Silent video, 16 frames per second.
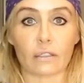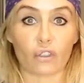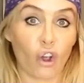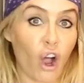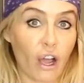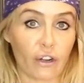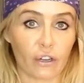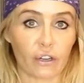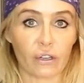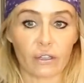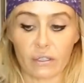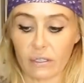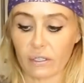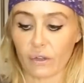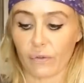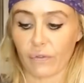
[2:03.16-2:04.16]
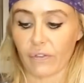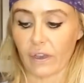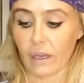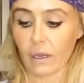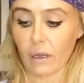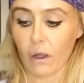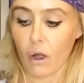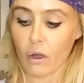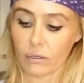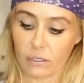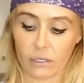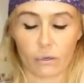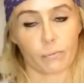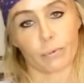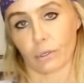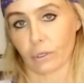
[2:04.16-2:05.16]
daughter, Sophia,
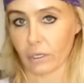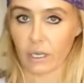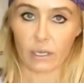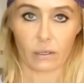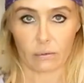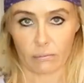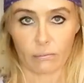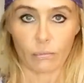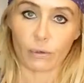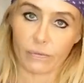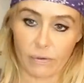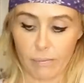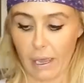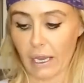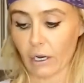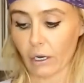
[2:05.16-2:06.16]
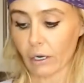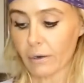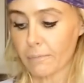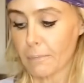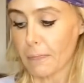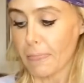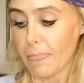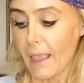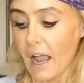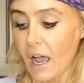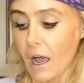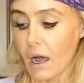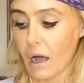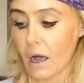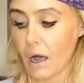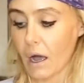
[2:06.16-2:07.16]
also brilliant movie maker,
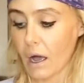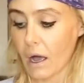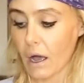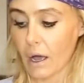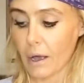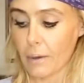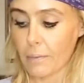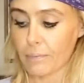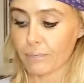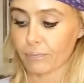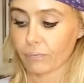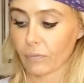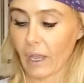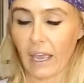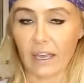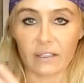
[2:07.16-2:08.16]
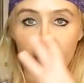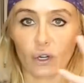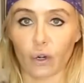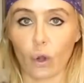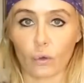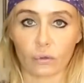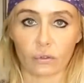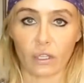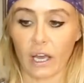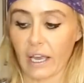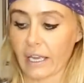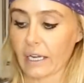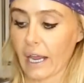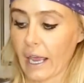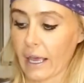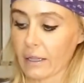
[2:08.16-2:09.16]
has her own
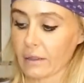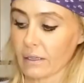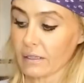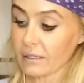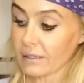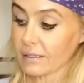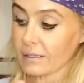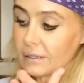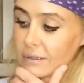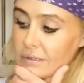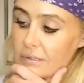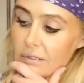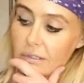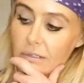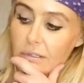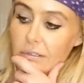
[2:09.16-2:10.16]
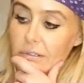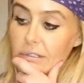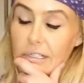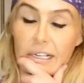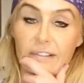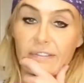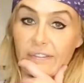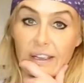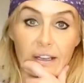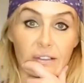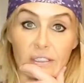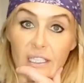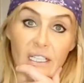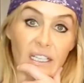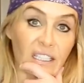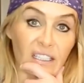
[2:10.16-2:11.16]
line, and this I
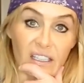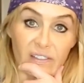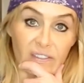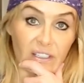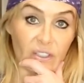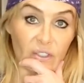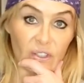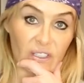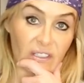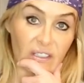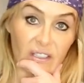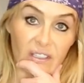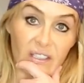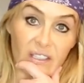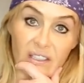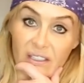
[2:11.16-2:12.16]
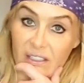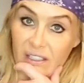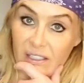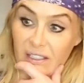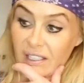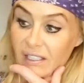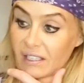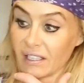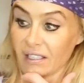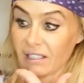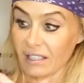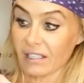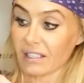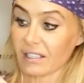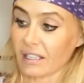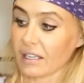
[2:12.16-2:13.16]
found, and I didn't even know this
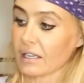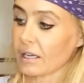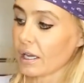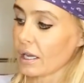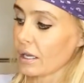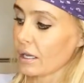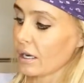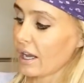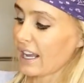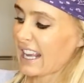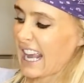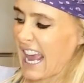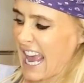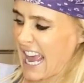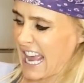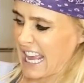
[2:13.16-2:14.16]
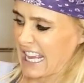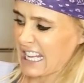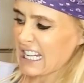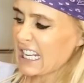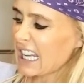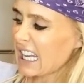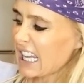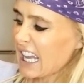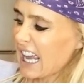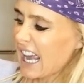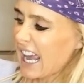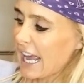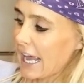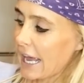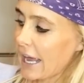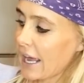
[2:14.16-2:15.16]
existed in a can,
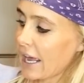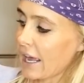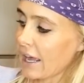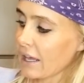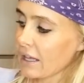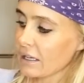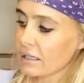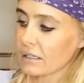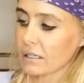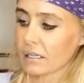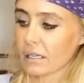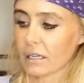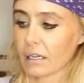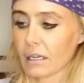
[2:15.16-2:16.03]
and